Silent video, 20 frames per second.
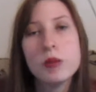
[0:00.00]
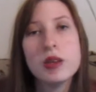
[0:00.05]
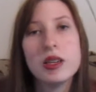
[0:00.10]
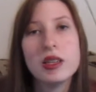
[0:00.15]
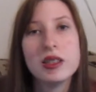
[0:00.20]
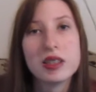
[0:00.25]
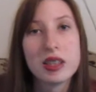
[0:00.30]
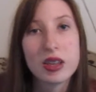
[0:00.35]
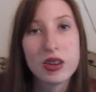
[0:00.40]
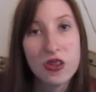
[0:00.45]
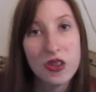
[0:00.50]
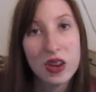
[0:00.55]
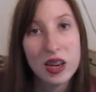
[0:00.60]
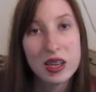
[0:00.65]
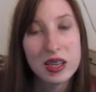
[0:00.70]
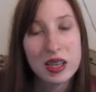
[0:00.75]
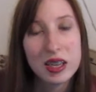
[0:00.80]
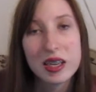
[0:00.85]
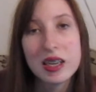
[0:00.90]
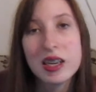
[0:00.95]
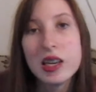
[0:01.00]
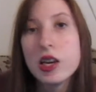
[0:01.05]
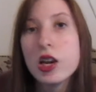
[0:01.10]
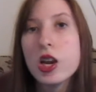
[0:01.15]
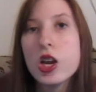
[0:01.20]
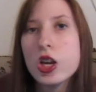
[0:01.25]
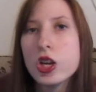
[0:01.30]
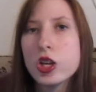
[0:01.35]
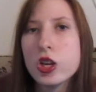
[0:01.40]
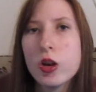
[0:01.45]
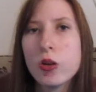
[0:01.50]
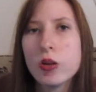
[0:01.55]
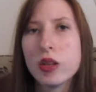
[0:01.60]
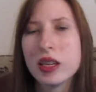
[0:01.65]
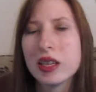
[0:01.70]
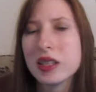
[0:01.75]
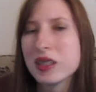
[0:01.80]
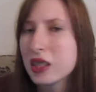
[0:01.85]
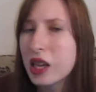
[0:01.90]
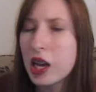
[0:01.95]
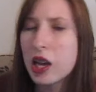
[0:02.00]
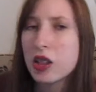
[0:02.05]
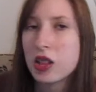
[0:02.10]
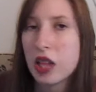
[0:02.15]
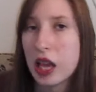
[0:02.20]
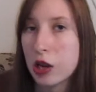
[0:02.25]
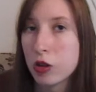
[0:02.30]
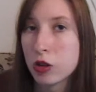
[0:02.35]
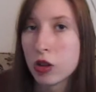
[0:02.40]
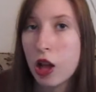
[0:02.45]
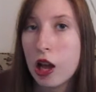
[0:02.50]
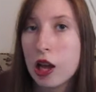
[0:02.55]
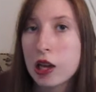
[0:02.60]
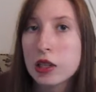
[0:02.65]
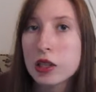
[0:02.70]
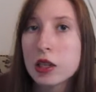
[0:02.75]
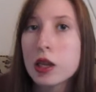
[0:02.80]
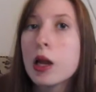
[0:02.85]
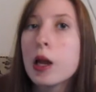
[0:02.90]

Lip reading: and it's like faint ticking, you know, like it's not a loud clock.